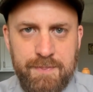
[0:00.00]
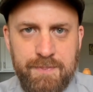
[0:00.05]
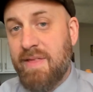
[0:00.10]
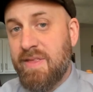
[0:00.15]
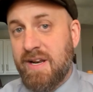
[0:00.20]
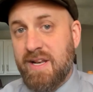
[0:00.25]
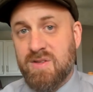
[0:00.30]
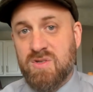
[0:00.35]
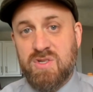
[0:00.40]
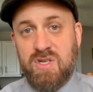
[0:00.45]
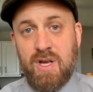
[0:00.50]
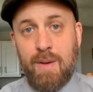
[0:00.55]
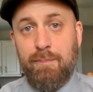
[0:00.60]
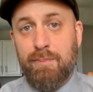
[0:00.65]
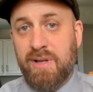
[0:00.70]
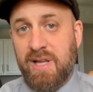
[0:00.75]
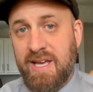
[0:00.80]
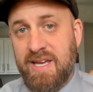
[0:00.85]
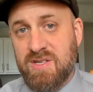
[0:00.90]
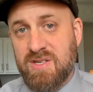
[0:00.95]
And then in
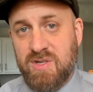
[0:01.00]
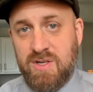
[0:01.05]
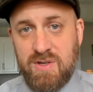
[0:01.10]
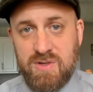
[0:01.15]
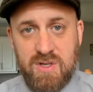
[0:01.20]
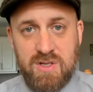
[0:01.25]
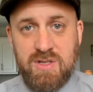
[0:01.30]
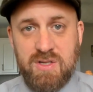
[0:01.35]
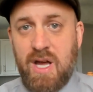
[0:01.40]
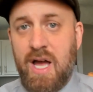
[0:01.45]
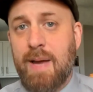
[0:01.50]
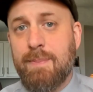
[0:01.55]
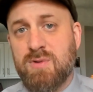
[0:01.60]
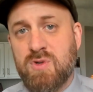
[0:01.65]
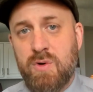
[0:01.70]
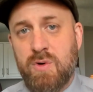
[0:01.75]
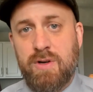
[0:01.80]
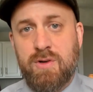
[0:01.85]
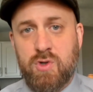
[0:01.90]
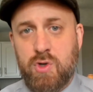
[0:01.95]
some places and
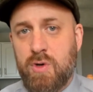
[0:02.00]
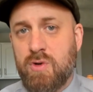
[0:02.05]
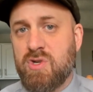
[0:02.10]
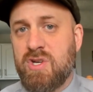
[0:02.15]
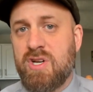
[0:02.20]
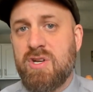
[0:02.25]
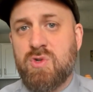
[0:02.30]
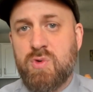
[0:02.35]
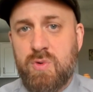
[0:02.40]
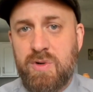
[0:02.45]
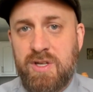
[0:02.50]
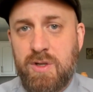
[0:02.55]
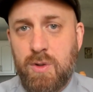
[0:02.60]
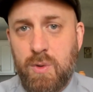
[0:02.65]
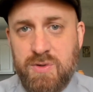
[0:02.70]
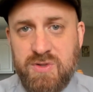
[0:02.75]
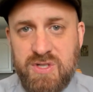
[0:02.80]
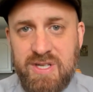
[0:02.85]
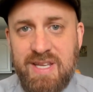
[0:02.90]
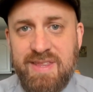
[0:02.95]
times during church history,
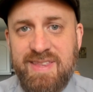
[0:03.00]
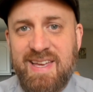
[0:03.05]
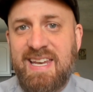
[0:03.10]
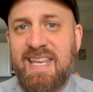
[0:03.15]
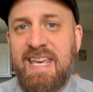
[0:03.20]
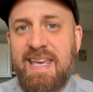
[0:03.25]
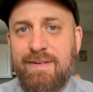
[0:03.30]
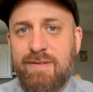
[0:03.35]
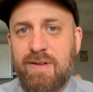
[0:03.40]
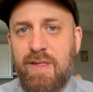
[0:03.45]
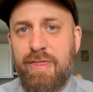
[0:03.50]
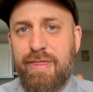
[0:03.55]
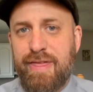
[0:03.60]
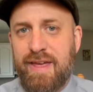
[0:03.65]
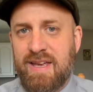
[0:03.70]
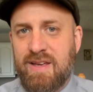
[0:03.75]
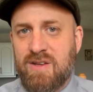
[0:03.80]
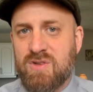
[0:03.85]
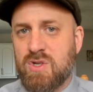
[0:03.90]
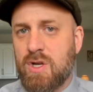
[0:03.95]
you'll see that even
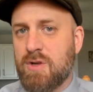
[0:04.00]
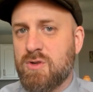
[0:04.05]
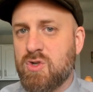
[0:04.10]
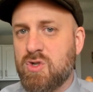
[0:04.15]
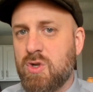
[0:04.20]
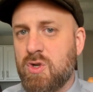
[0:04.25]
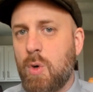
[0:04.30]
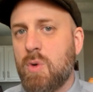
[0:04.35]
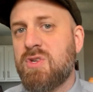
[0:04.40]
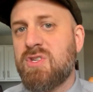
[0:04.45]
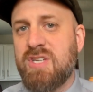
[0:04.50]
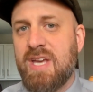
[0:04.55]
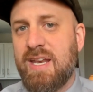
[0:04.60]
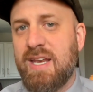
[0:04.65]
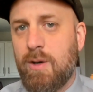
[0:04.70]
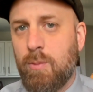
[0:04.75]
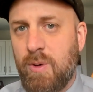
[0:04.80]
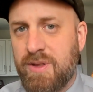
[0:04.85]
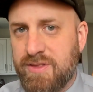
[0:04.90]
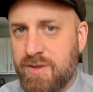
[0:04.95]
things
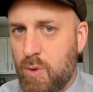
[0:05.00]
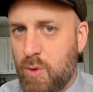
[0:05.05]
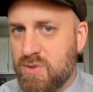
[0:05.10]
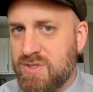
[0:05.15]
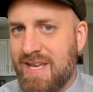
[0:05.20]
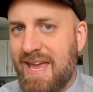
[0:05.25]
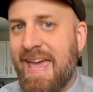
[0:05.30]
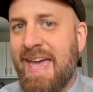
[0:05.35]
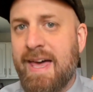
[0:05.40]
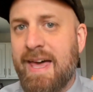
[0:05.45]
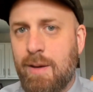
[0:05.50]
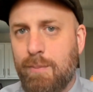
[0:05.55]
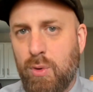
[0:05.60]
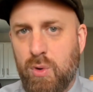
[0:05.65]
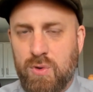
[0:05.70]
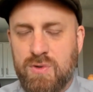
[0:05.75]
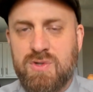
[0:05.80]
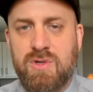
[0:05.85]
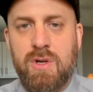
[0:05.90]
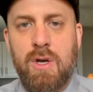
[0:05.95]
associated with those
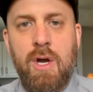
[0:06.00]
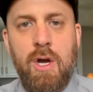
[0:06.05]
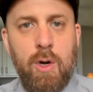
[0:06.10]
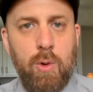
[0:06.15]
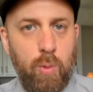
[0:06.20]
animals